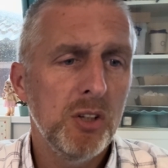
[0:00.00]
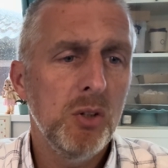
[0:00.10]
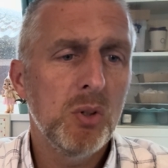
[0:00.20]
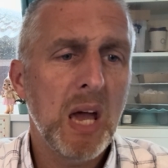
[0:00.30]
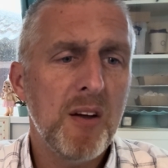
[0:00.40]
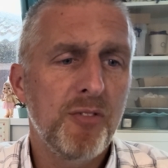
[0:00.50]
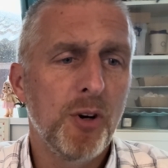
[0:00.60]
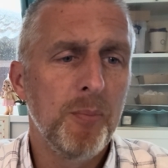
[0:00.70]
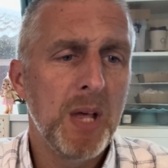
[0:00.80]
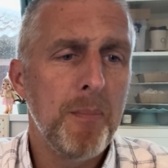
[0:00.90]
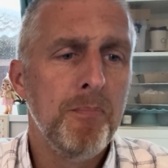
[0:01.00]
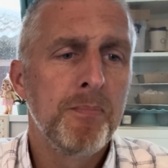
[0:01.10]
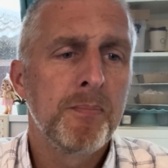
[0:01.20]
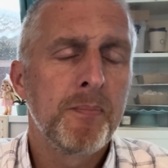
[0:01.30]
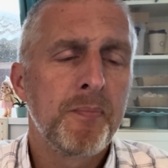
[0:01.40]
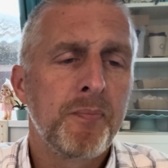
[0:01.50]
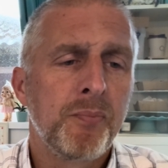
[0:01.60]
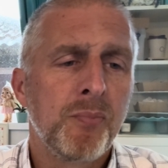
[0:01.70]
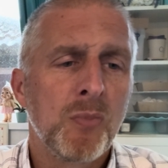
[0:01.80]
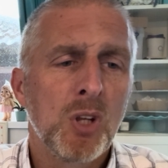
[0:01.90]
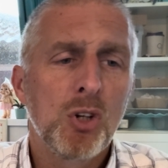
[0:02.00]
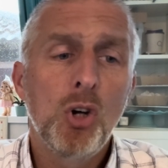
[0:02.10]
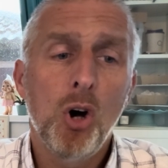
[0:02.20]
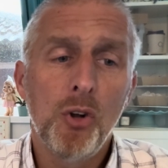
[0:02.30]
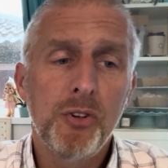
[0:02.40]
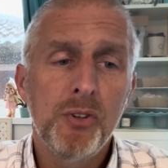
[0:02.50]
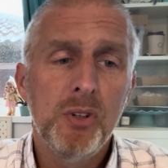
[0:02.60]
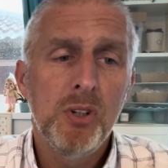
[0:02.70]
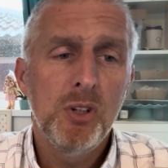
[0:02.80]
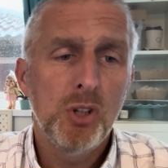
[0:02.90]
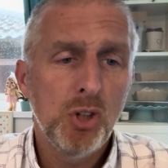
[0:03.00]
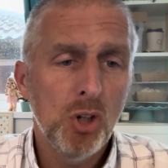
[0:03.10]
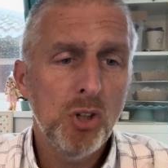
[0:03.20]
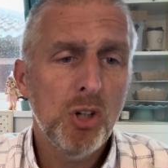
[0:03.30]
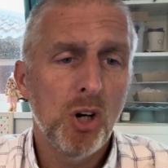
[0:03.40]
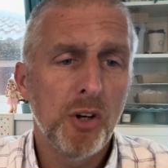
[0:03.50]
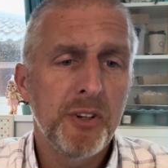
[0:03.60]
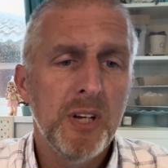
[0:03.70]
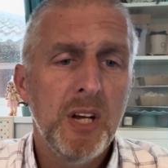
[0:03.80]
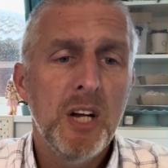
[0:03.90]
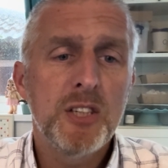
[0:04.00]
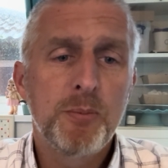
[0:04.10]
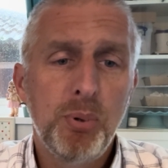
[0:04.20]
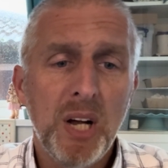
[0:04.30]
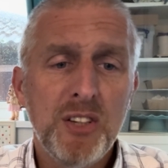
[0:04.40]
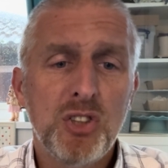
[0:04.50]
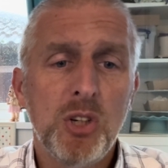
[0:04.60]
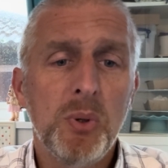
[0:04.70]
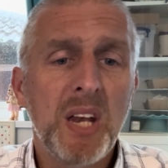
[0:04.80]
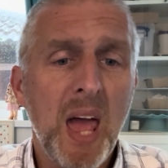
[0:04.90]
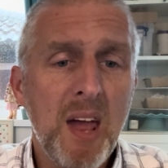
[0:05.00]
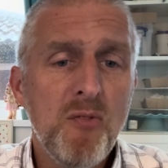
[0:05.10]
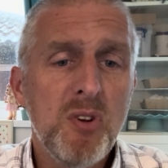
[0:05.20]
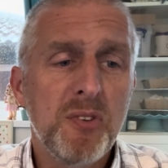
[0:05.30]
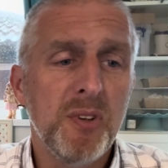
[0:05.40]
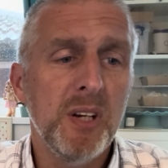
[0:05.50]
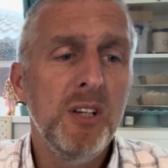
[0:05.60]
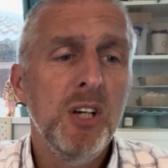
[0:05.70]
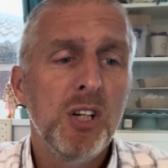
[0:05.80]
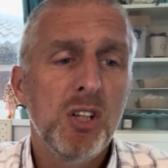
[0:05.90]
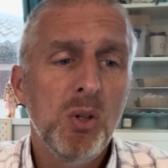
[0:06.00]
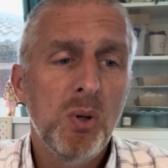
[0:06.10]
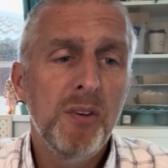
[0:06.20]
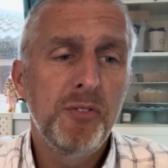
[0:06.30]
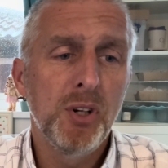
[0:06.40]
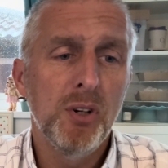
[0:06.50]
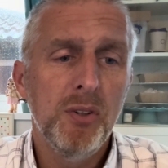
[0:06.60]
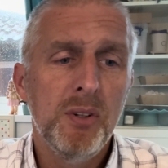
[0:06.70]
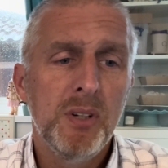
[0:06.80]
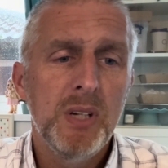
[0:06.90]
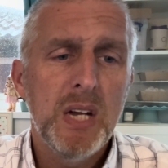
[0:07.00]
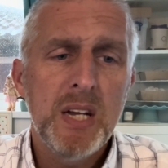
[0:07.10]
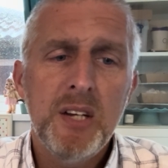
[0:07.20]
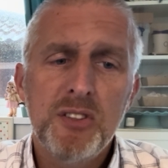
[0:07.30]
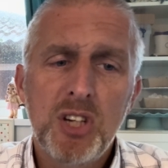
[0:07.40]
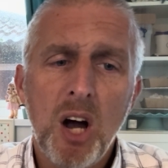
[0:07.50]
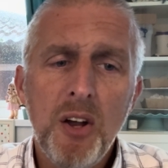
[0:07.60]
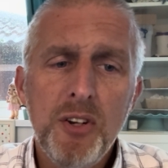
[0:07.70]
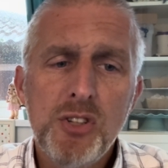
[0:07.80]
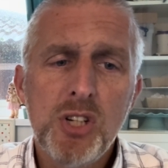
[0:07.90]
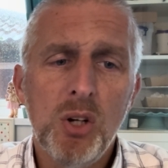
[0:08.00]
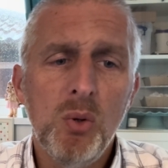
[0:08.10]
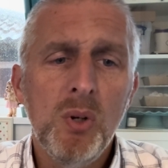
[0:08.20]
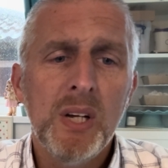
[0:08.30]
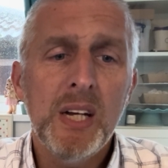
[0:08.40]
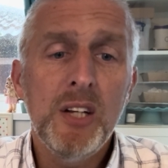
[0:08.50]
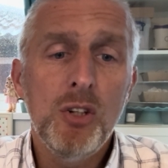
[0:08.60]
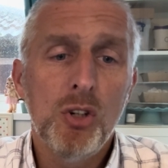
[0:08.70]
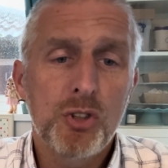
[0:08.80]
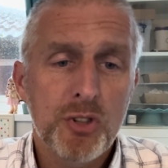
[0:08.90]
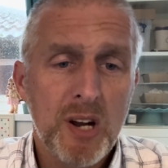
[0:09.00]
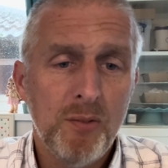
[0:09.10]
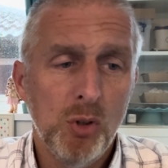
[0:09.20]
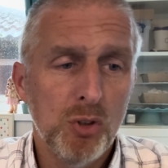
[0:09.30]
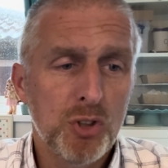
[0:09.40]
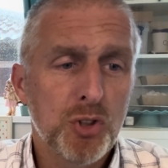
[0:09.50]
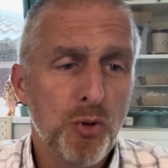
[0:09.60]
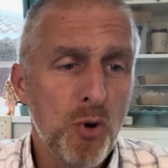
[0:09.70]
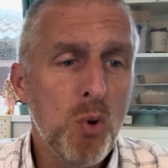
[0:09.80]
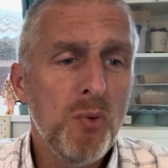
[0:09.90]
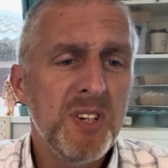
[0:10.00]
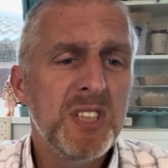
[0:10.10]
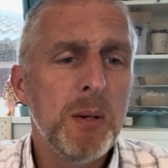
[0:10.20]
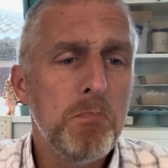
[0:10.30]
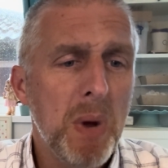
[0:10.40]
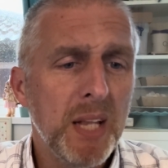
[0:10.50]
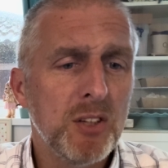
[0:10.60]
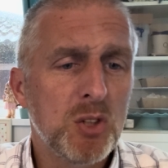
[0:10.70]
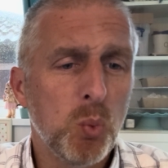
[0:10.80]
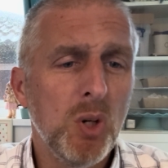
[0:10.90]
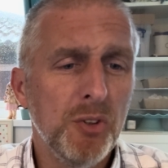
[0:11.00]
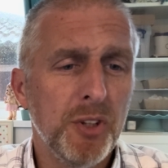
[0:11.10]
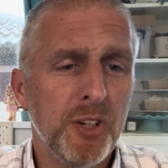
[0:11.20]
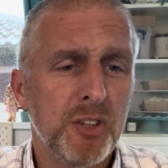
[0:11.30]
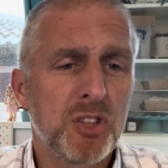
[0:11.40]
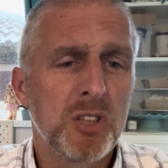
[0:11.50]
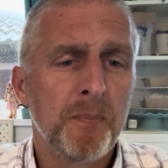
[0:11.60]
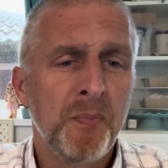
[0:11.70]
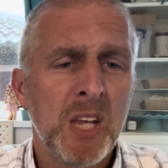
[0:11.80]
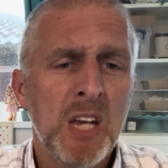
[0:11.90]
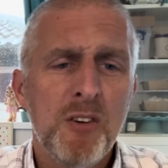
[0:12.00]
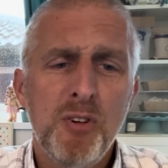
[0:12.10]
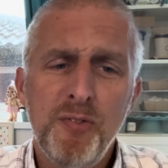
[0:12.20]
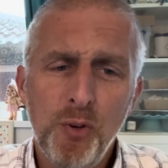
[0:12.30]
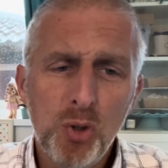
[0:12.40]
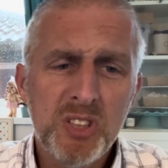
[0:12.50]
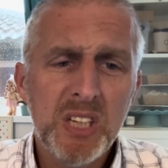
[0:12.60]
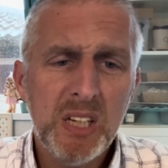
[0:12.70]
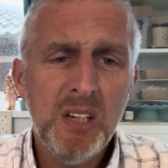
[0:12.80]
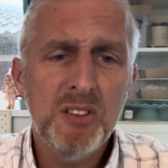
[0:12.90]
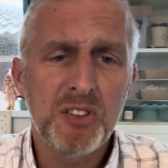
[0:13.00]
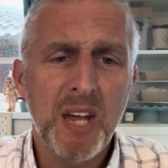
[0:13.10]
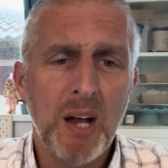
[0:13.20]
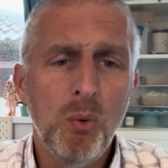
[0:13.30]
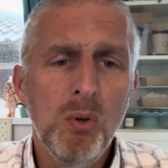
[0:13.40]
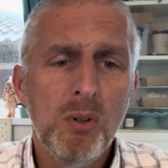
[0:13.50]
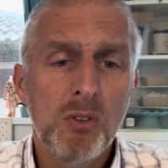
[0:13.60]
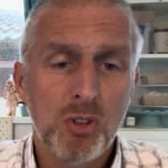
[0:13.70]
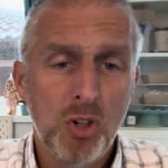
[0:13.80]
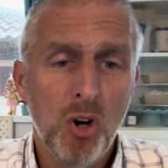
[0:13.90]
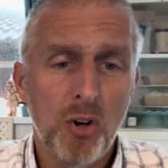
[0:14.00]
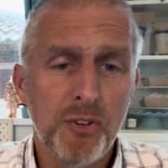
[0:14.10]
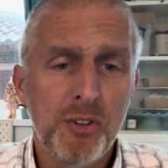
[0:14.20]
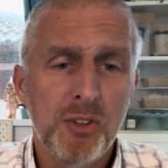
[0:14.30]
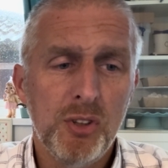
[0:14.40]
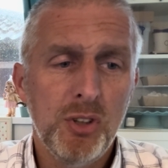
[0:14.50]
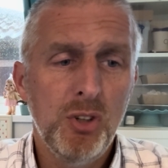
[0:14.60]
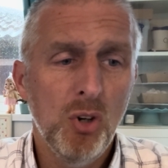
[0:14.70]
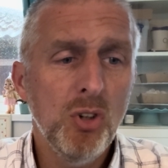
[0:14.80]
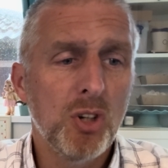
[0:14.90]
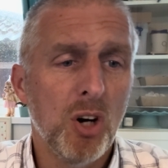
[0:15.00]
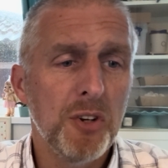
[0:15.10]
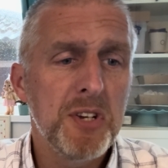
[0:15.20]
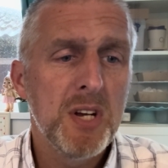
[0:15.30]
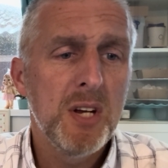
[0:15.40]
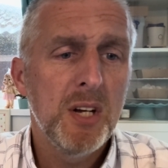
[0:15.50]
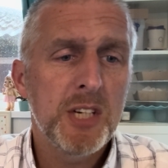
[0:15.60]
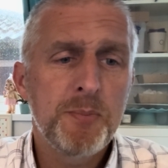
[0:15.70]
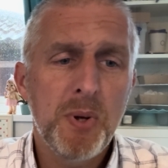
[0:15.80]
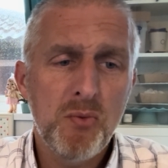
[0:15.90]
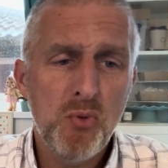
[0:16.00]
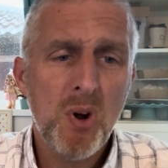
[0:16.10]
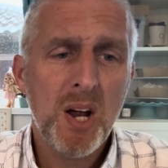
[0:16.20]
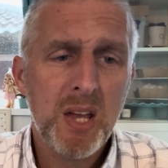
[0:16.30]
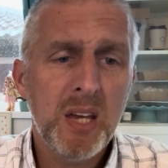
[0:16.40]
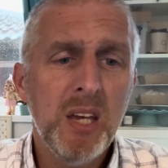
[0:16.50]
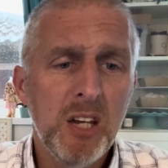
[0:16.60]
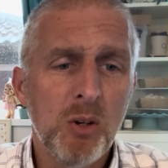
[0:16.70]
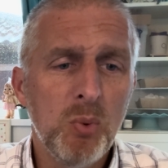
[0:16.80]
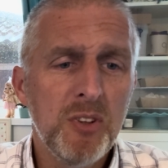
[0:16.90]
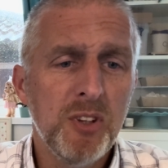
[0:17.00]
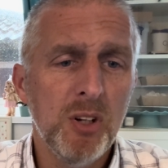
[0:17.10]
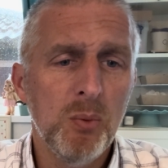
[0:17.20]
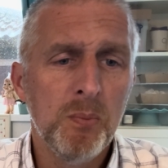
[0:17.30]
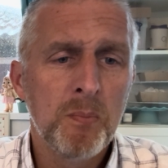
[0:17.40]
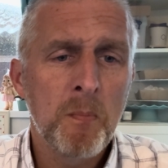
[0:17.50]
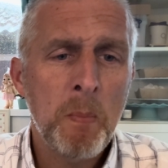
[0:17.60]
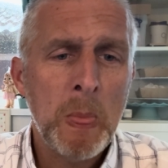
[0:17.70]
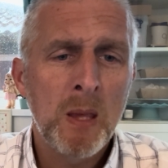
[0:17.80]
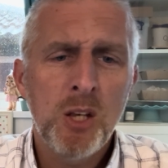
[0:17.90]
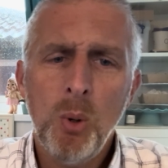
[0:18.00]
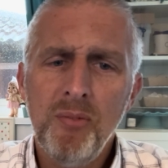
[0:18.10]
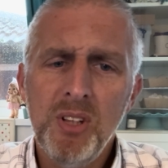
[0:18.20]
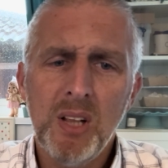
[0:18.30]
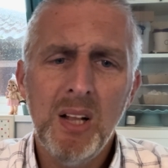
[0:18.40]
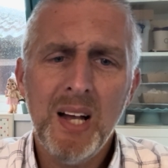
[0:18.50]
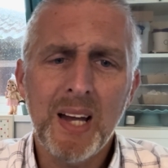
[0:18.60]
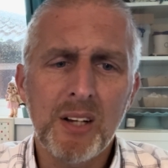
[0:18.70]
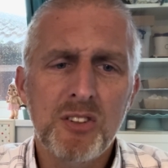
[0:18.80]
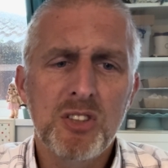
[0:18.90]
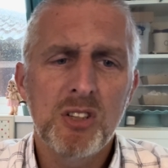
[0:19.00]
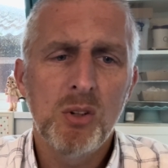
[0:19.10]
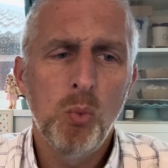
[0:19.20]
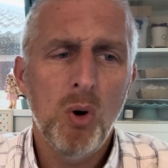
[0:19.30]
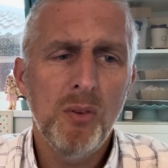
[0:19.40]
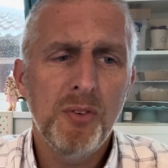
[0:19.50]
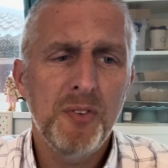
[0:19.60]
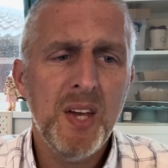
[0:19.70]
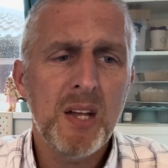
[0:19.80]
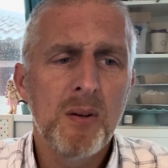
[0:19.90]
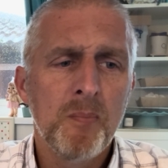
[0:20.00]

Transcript: you get from them. God, your God, has blessed you in everything you have done. He has guarded you in your travels through this immense wilderness. For 40 years now, God, your God, has been right here with you. You haven't lacked one thing.